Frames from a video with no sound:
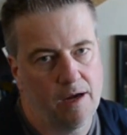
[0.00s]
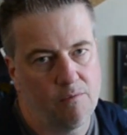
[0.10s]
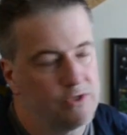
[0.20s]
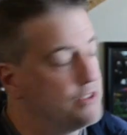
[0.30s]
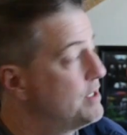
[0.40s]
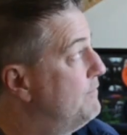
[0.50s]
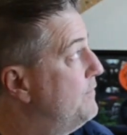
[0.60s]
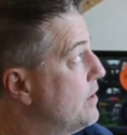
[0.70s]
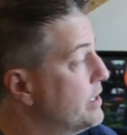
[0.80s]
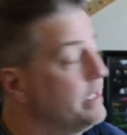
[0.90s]
which is a
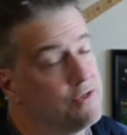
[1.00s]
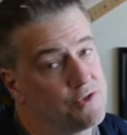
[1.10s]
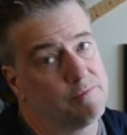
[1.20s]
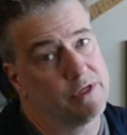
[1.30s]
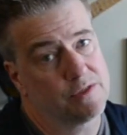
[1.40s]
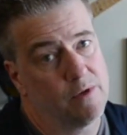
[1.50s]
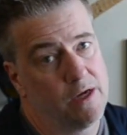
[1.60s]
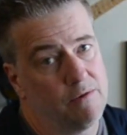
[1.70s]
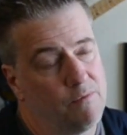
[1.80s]
very good instrument as well.